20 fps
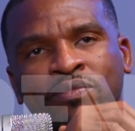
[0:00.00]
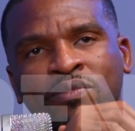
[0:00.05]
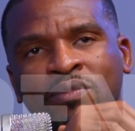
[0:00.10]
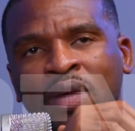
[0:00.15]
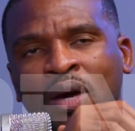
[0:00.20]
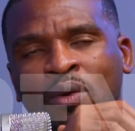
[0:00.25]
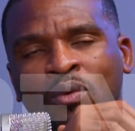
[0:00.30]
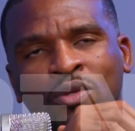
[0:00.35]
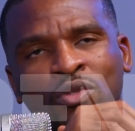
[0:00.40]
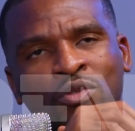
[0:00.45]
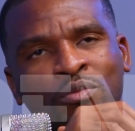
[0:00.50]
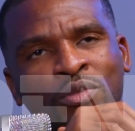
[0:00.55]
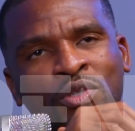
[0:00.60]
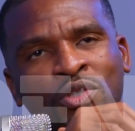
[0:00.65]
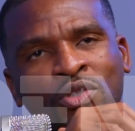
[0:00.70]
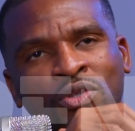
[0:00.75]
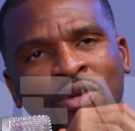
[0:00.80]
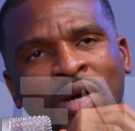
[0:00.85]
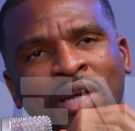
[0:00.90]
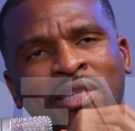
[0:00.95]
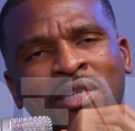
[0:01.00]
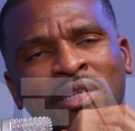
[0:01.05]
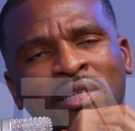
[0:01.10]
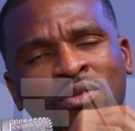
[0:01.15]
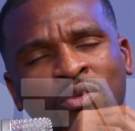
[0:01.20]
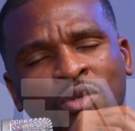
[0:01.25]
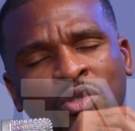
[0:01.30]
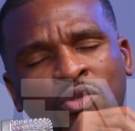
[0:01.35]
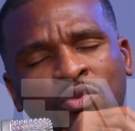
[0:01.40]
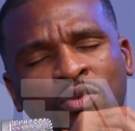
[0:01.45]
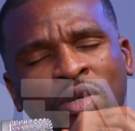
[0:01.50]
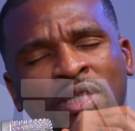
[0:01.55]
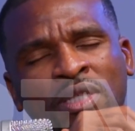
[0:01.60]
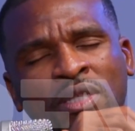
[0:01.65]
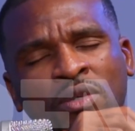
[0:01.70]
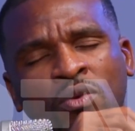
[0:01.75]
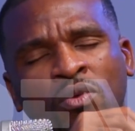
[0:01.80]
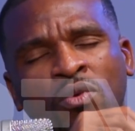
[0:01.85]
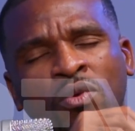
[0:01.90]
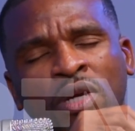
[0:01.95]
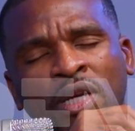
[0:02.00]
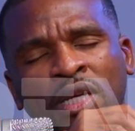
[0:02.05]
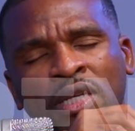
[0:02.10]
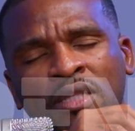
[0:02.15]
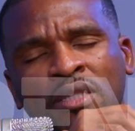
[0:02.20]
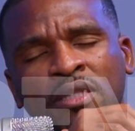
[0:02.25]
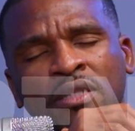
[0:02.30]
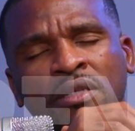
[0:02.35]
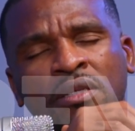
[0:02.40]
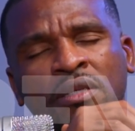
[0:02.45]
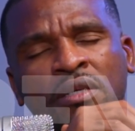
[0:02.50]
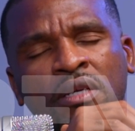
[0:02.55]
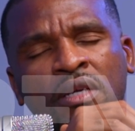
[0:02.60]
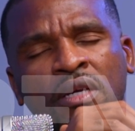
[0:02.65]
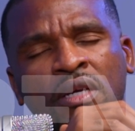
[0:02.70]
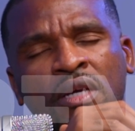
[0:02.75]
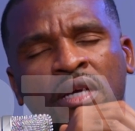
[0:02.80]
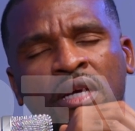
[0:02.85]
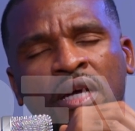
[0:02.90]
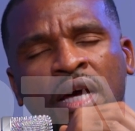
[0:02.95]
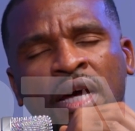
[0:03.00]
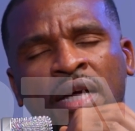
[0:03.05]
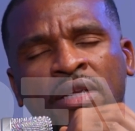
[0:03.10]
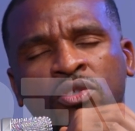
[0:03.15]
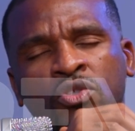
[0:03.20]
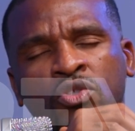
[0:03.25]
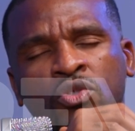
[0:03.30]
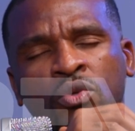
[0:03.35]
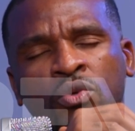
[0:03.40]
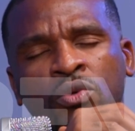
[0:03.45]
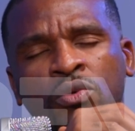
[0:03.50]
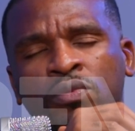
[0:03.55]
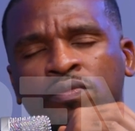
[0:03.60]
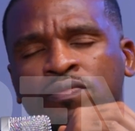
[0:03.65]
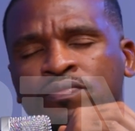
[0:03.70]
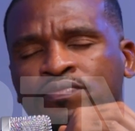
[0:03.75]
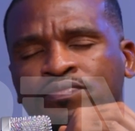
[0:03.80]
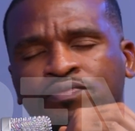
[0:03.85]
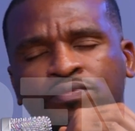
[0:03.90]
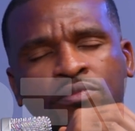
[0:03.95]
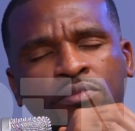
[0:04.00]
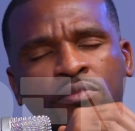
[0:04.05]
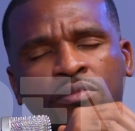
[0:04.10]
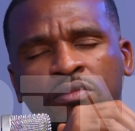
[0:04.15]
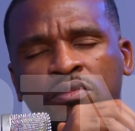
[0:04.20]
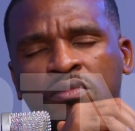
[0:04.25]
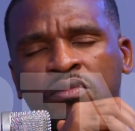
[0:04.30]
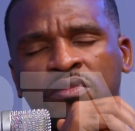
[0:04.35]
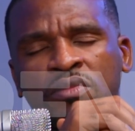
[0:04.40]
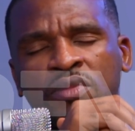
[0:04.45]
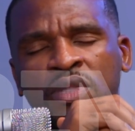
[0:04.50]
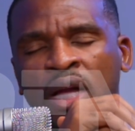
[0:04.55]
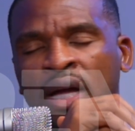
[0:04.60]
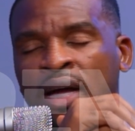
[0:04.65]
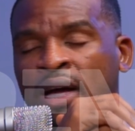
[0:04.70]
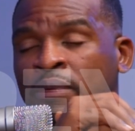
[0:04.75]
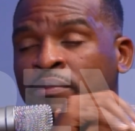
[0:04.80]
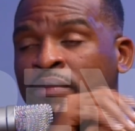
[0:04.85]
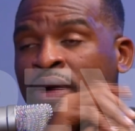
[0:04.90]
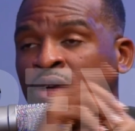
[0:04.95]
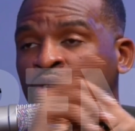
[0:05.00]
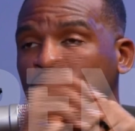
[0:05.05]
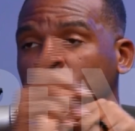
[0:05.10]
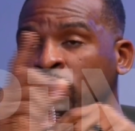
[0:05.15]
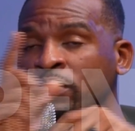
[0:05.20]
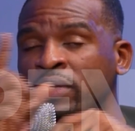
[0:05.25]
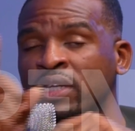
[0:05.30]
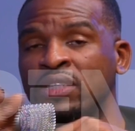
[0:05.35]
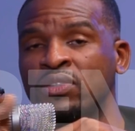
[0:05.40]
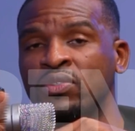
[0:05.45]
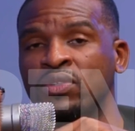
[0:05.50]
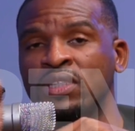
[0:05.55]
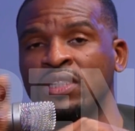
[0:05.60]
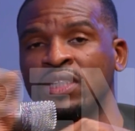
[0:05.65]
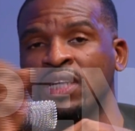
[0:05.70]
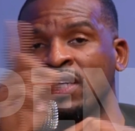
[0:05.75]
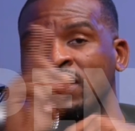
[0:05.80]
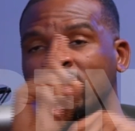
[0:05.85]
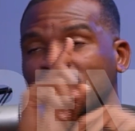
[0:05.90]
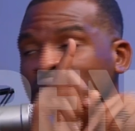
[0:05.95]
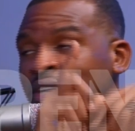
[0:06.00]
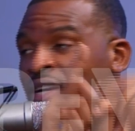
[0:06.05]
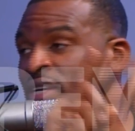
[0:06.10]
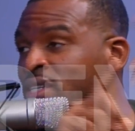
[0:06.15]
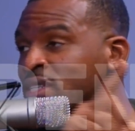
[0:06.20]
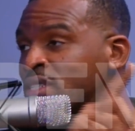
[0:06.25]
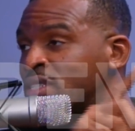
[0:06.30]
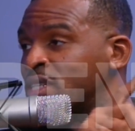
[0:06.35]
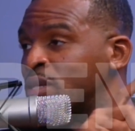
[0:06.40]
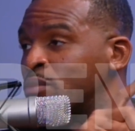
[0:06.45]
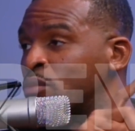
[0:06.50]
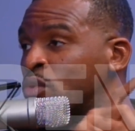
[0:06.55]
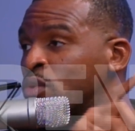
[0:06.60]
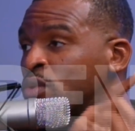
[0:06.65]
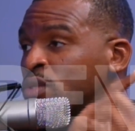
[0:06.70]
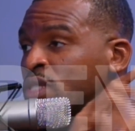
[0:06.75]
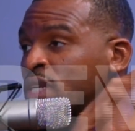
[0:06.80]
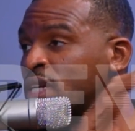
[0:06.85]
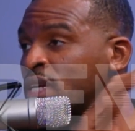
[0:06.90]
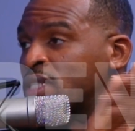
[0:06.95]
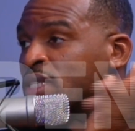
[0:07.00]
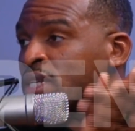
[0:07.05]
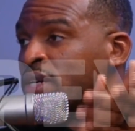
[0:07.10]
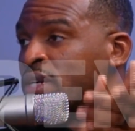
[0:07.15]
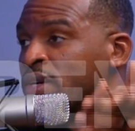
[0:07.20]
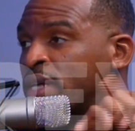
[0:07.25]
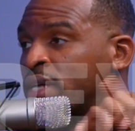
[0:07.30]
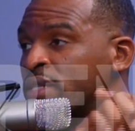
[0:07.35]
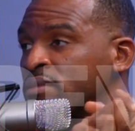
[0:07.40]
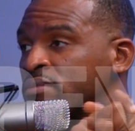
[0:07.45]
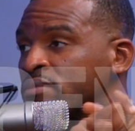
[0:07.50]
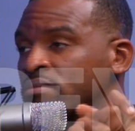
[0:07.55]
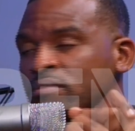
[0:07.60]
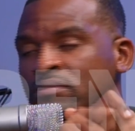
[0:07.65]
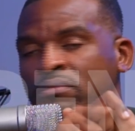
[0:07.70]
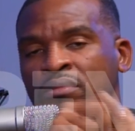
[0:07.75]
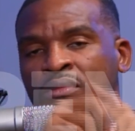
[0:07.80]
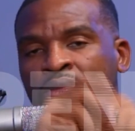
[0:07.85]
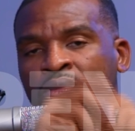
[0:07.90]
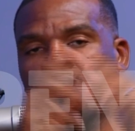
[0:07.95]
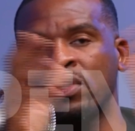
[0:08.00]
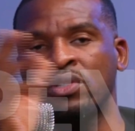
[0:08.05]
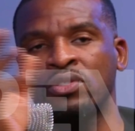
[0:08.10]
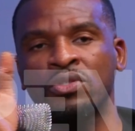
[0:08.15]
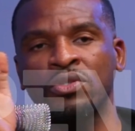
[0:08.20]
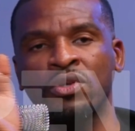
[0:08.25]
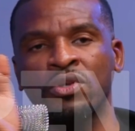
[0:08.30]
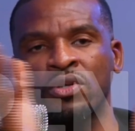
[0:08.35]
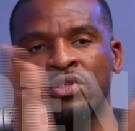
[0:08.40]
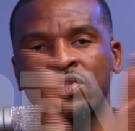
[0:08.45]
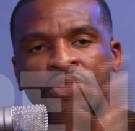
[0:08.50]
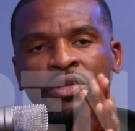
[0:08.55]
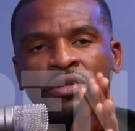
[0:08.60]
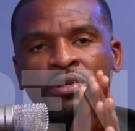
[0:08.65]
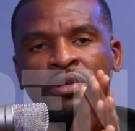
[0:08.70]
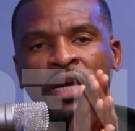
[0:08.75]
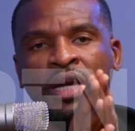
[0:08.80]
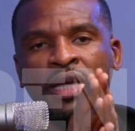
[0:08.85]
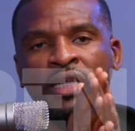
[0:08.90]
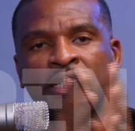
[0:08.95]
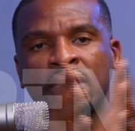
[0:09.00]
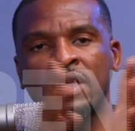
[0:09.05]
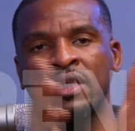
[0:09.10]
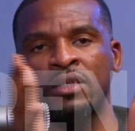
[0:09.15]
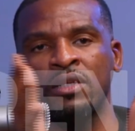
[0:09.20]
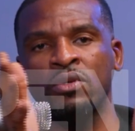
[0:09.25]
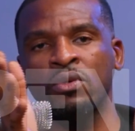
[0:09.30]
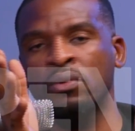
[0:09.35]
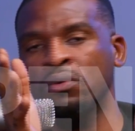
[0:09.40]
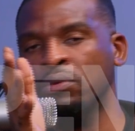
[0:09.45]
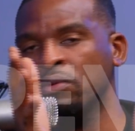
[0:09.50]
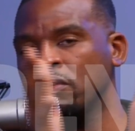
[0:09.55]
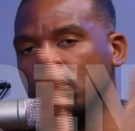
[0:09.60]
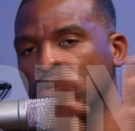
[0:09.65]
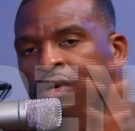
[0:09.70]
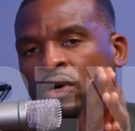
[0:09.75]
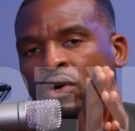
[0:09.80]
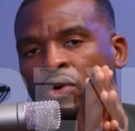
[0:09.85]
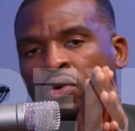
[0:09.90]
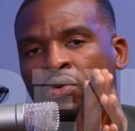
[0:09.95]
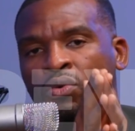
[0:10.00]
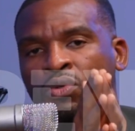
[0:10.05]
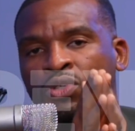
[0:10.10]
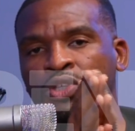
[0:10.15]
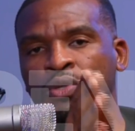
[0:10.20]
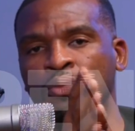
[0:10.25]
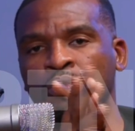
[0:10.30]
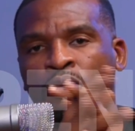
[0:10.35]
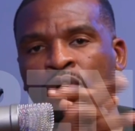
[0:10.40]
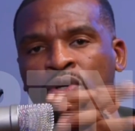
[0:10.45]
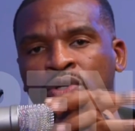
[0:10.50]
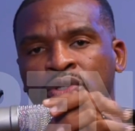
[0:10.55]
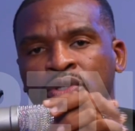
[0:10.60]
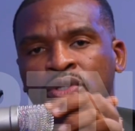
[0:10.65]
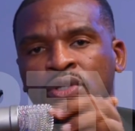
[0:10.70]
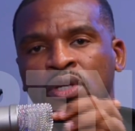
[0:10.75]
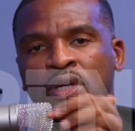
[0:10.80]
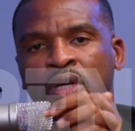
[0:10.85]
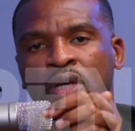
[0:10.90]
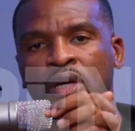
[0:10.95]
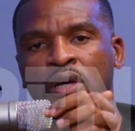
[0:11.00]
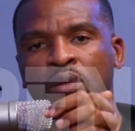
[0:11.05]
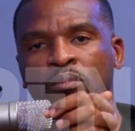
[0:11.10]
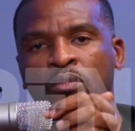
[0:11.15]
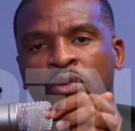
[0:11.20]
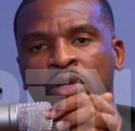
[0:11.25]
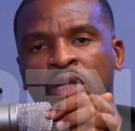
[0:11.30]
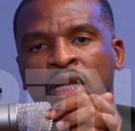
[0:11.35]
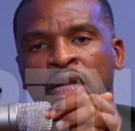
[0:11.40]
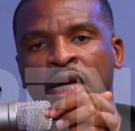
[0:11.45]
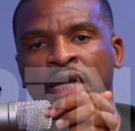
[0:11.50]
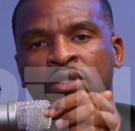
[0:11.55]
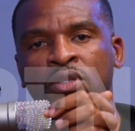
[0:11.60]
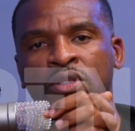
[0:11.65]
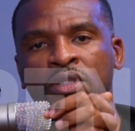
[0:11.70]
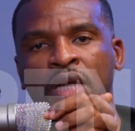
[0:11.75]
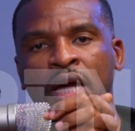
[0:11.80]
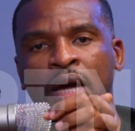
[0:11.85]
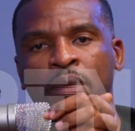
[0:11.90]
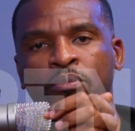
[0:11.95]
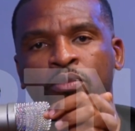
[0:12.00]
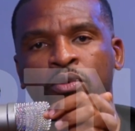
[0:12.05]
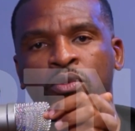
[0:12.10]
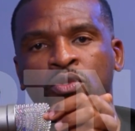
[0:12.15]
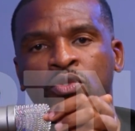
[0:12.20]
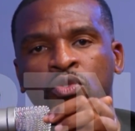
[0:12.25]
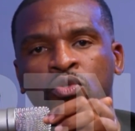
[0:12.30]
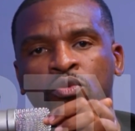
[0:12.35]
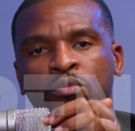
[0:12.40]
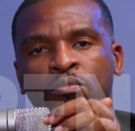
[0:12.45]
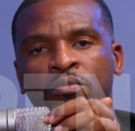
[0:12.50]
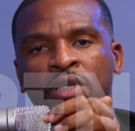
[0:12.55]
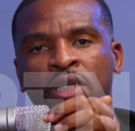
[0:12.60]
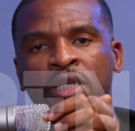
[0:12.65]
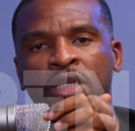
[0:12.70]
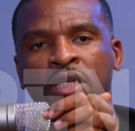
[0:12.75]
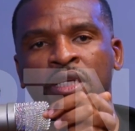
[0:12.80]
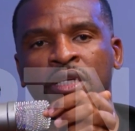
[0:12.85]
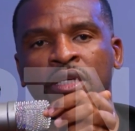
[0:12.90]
I want to be sure. I think it was 2008. And so I was coming into the secretariat, the same old secretariat, no introduction. I didn't know who she was. But then I just happened to be